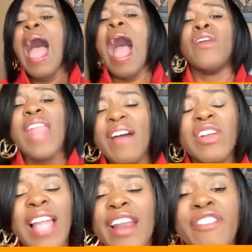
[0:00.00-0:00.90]
I'll never
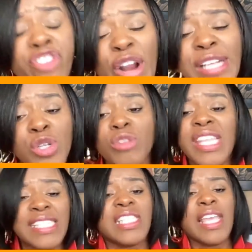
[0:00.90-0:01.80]
let a friend do
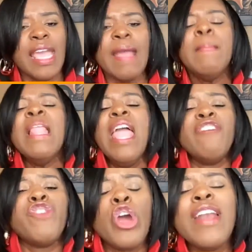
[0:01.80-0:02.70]
this again.
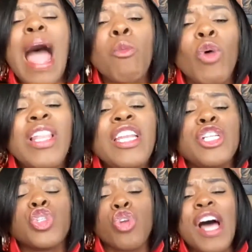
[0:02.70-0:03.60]
If you're not willing to
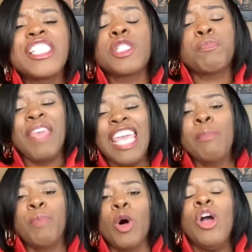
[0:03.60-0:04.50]
trust
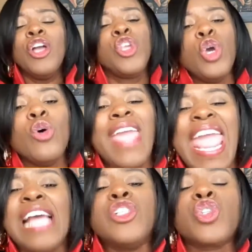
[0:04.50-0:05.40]
people, you
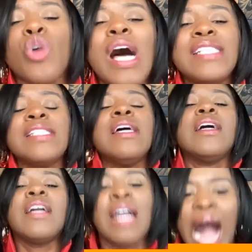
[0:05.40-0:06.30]
can't trust
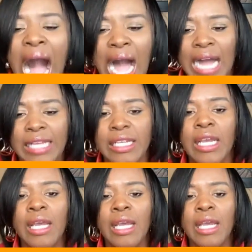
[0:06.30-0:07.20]
God.
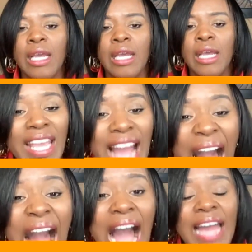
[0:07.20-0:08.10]
Because when
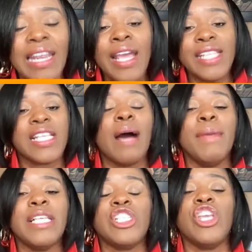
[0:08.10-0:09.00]
God is
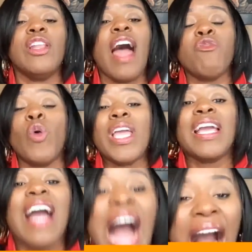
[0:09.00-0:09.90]
coming to your life, when
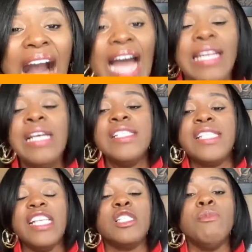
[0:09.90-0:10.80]
God
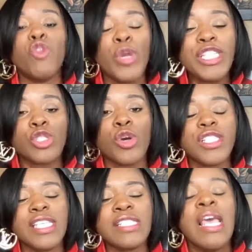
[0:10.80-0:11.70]
sends
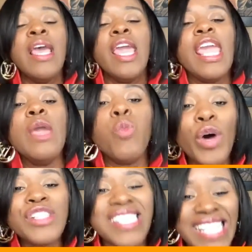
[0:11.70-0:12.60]
resources, He
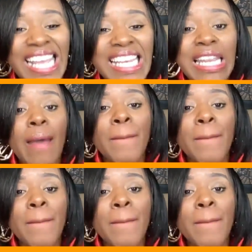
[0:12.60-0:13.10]
will send